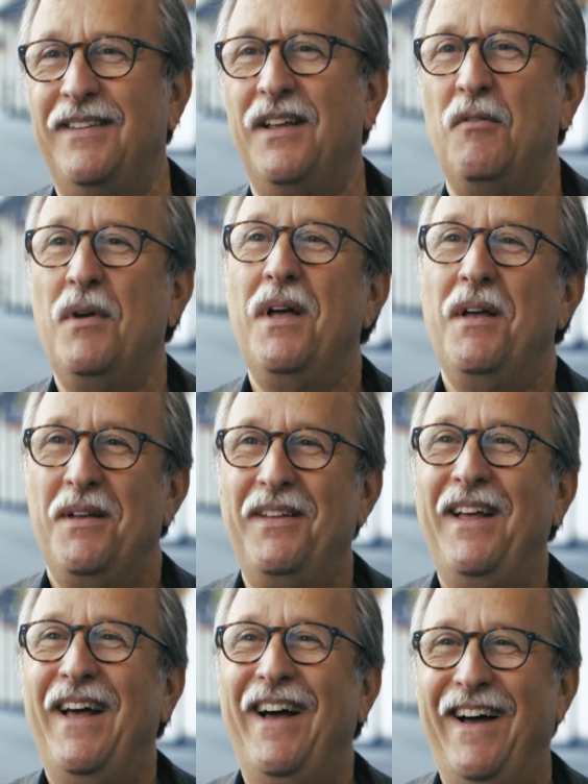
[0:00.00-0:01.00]
Yeah.
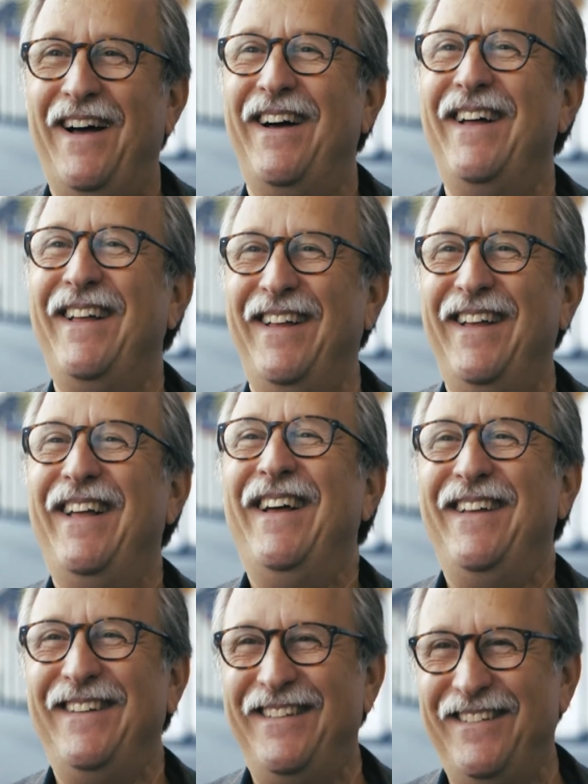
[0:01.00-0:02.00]
Free lunch
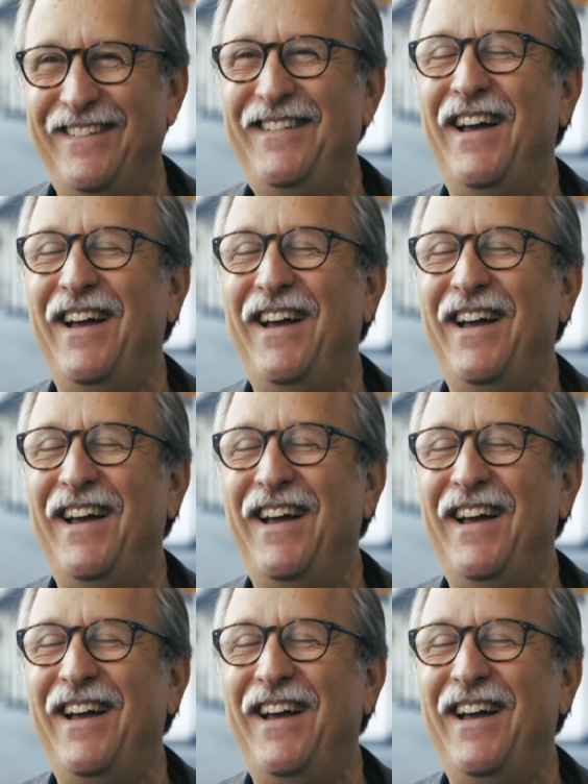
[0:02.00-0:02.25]
is right.